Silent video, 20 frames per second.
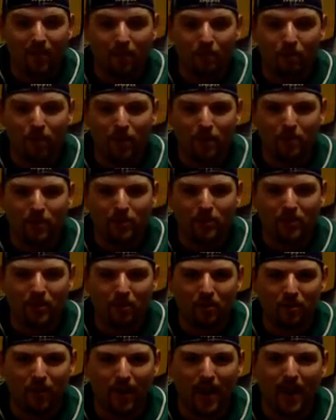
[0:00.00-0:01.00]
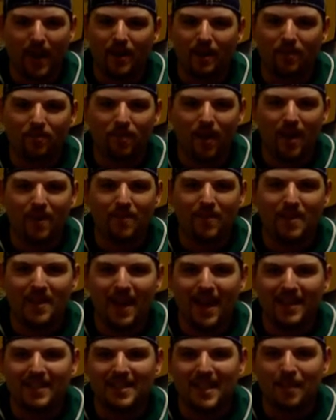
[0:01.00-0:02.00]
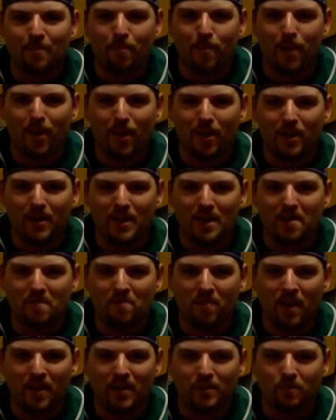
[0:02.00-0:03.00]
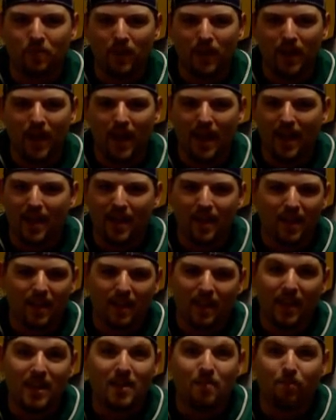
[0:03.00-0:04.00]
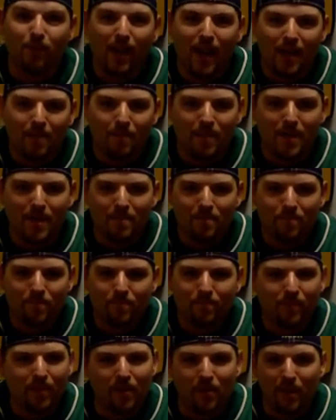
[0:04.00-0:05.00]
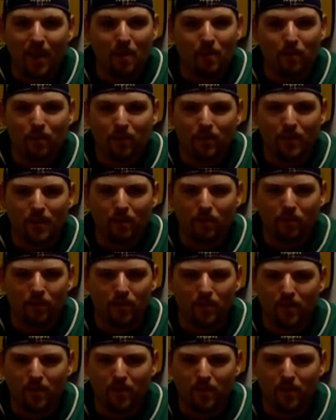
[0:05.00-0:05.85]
pretty much a rant and raving nonstop about our defense, but hey, can you blame me? They were the